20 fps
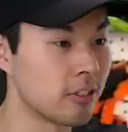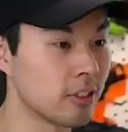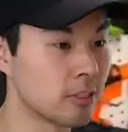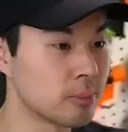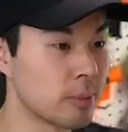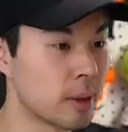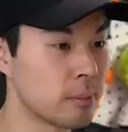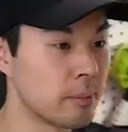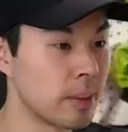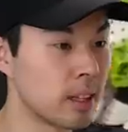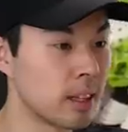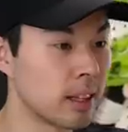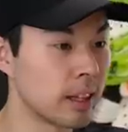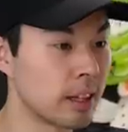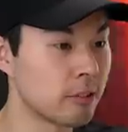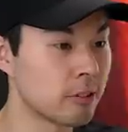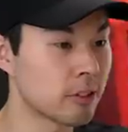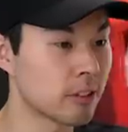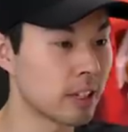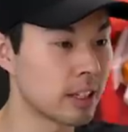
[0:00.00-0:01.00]
Nerf is my
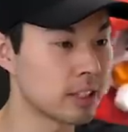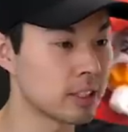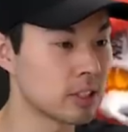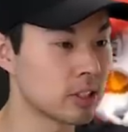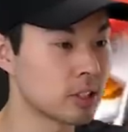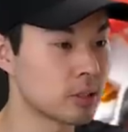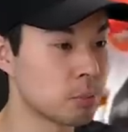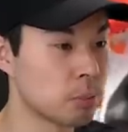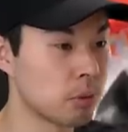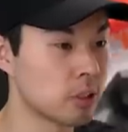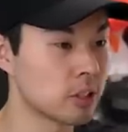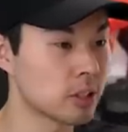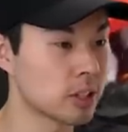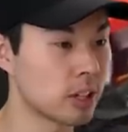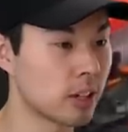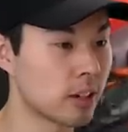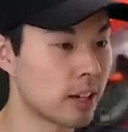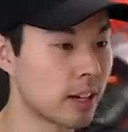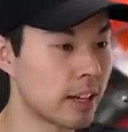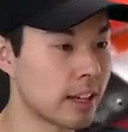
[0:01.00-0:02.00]
midlife crisis
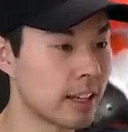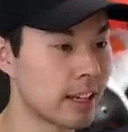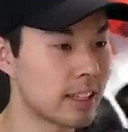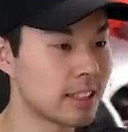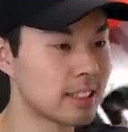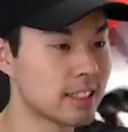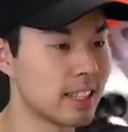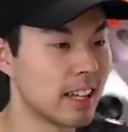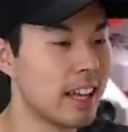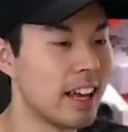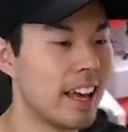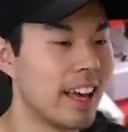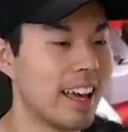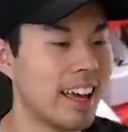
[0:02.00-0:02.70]
sports car, I guess.